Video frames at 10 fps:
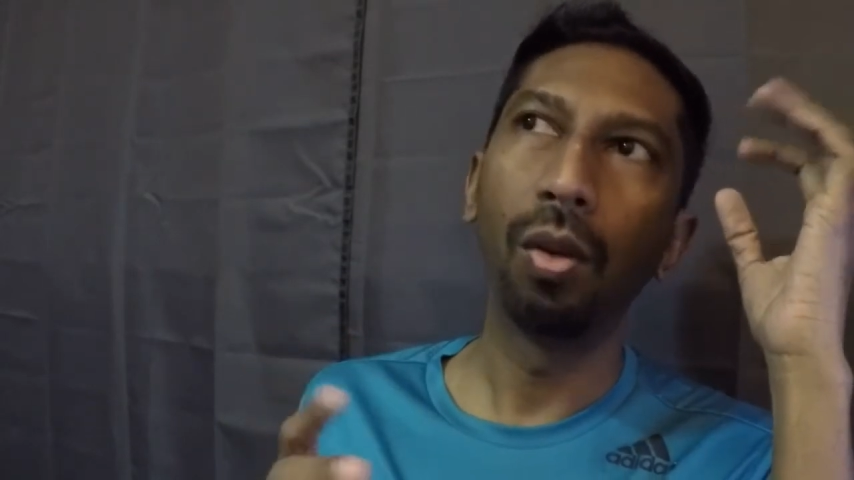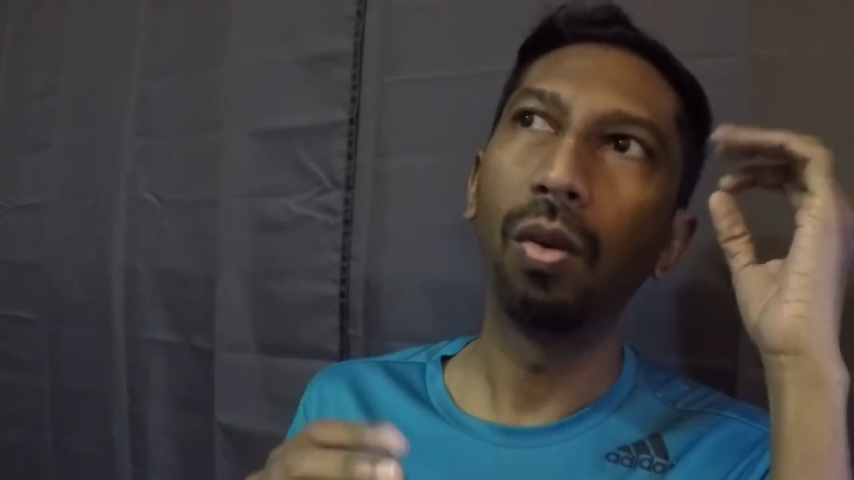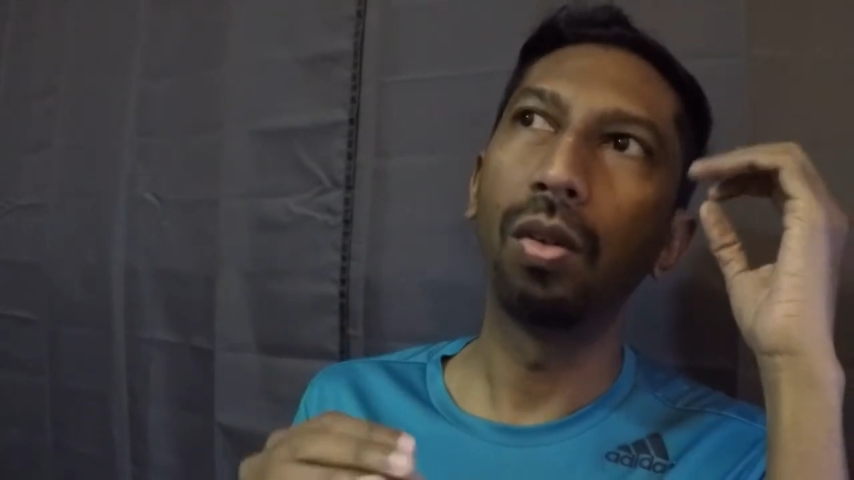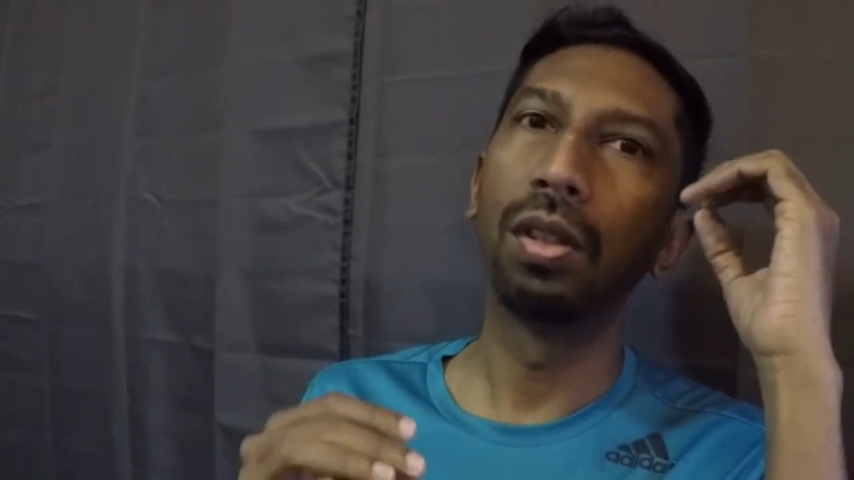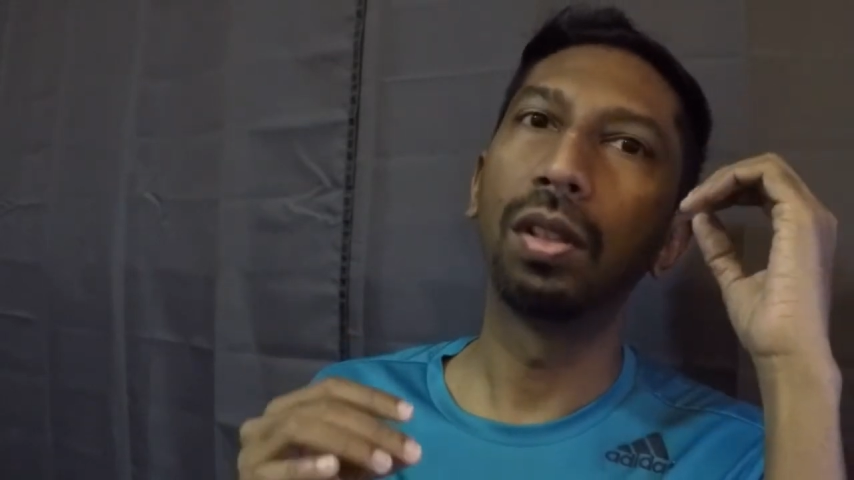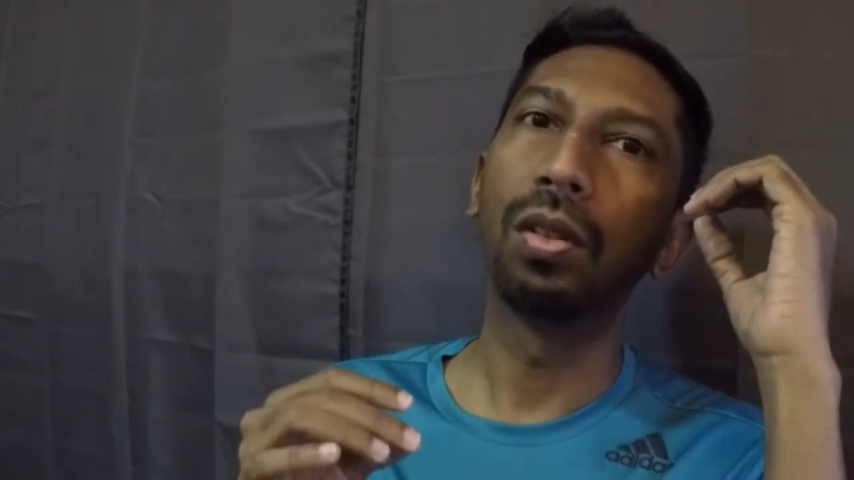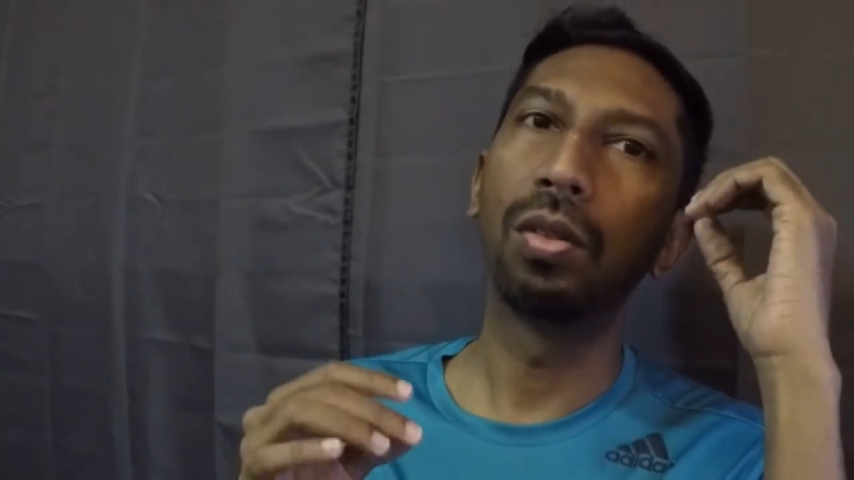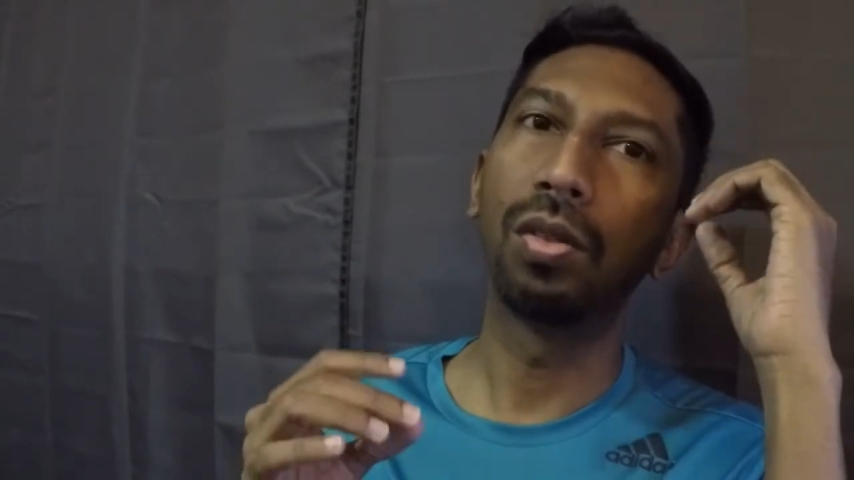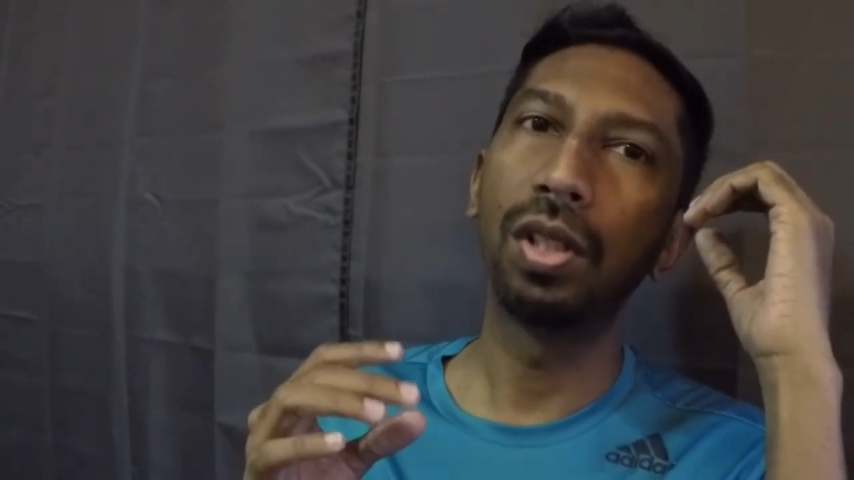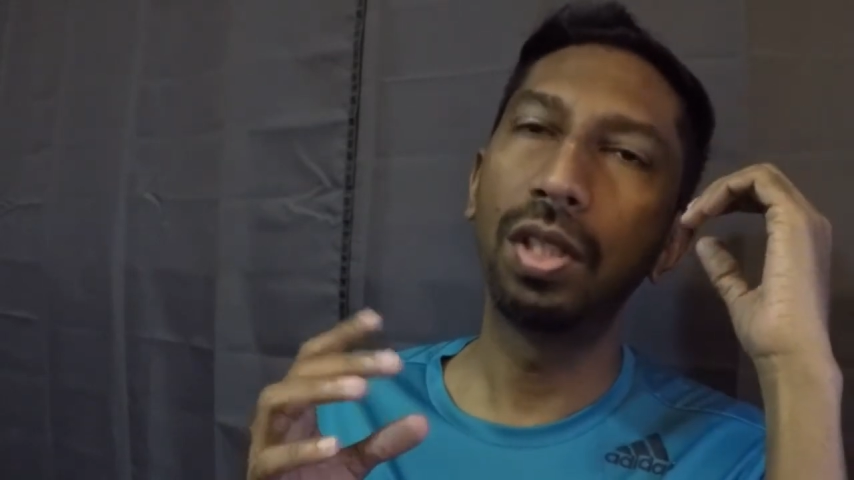or the
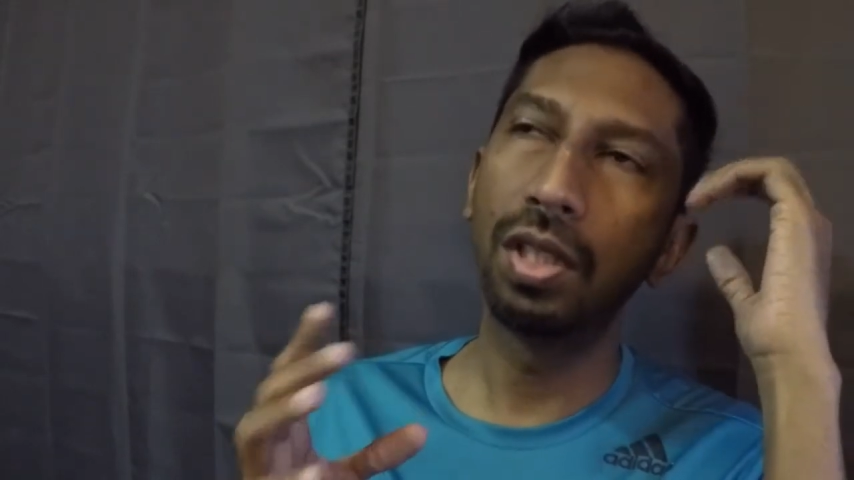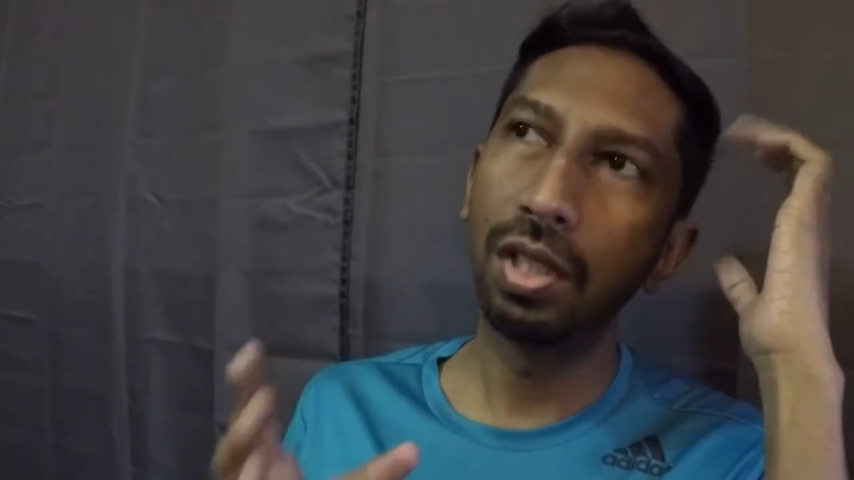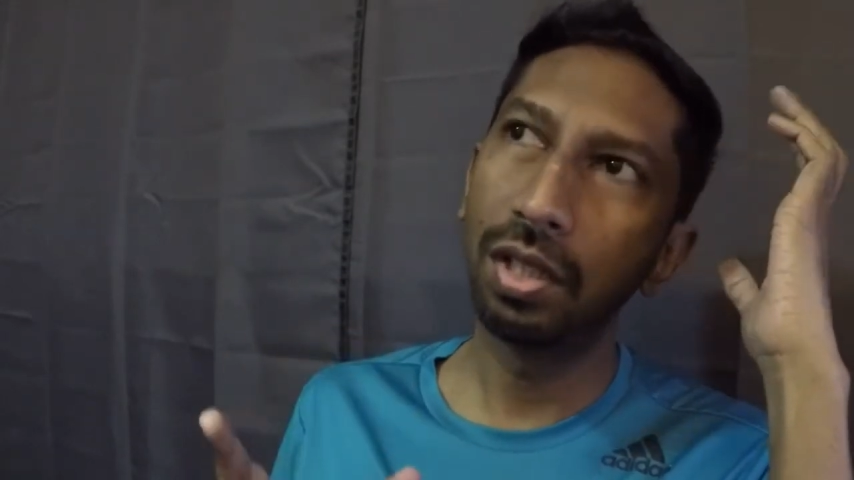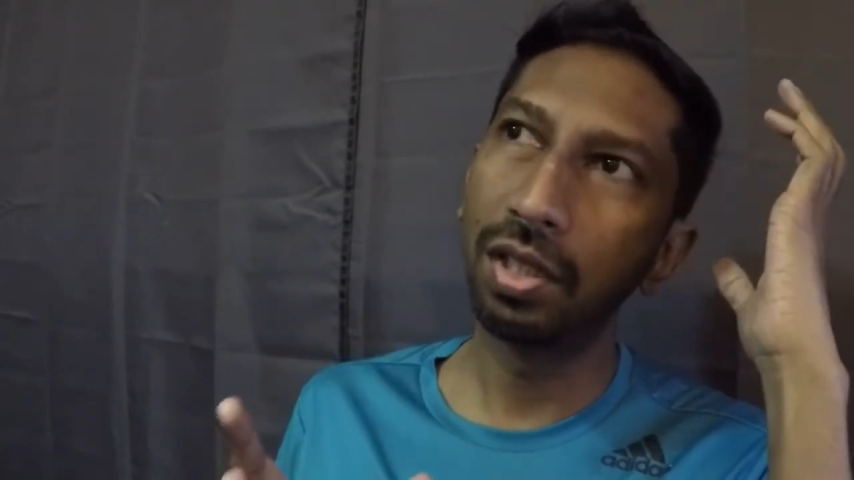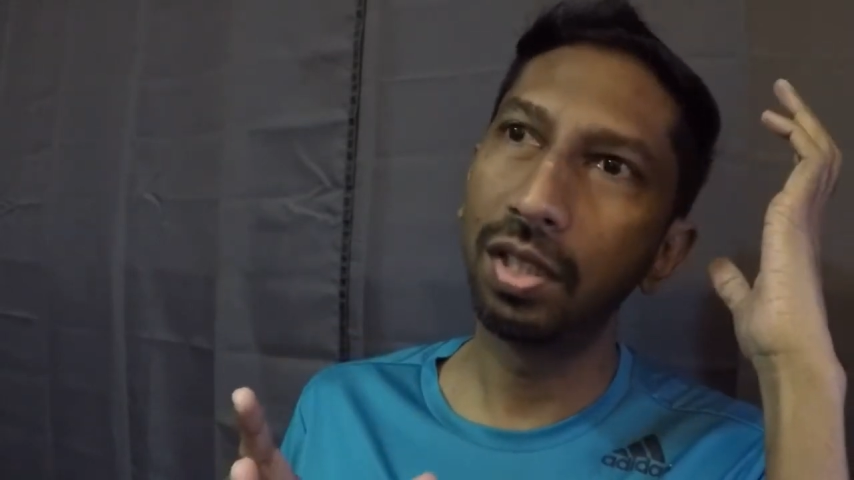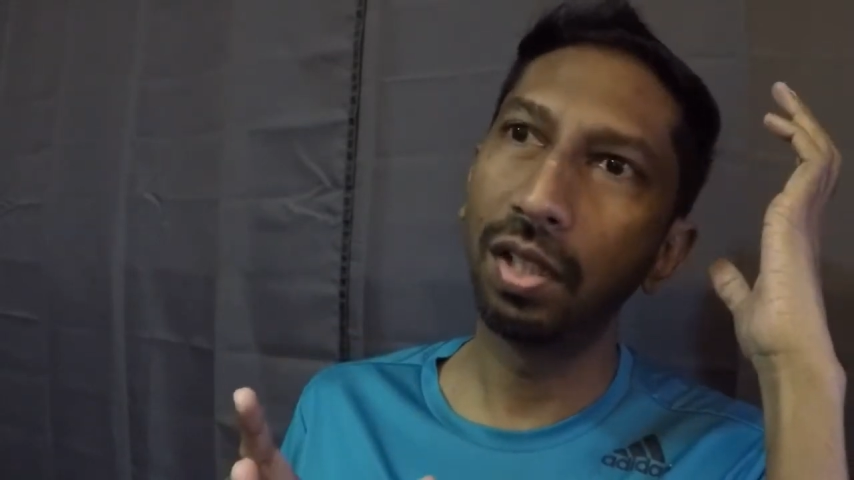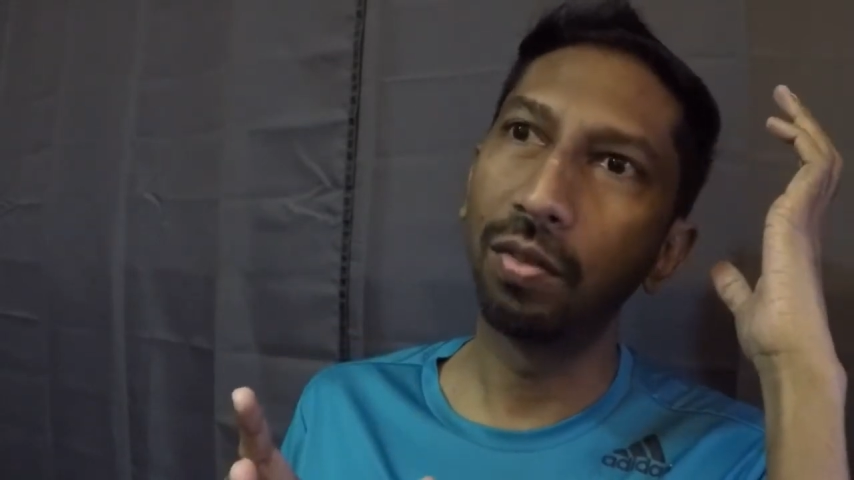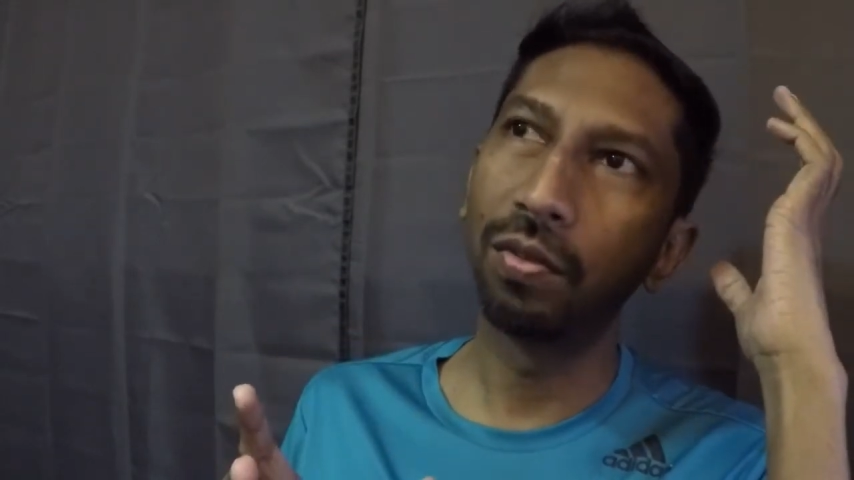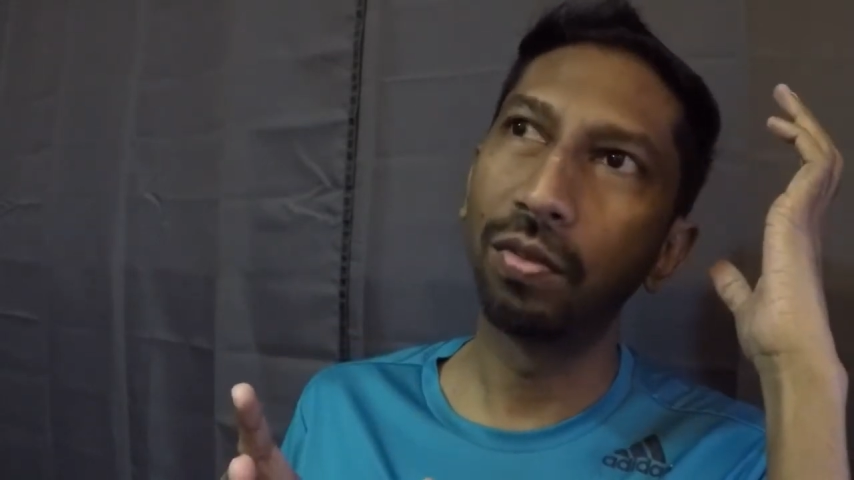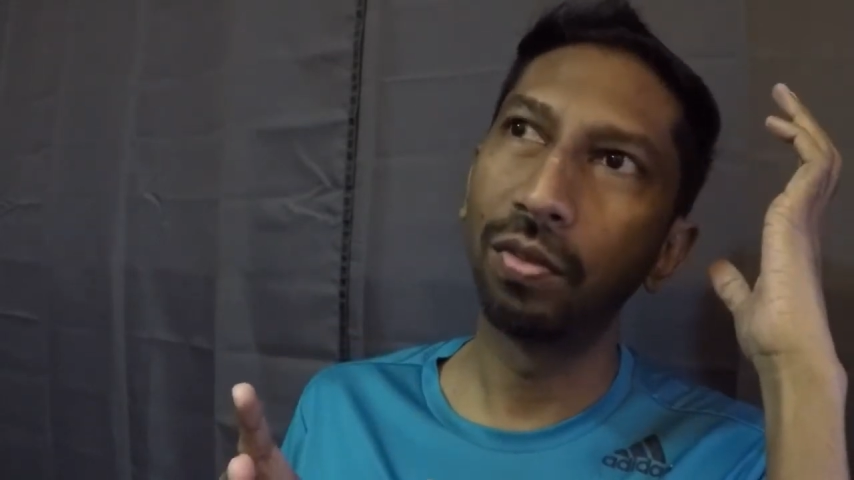original self,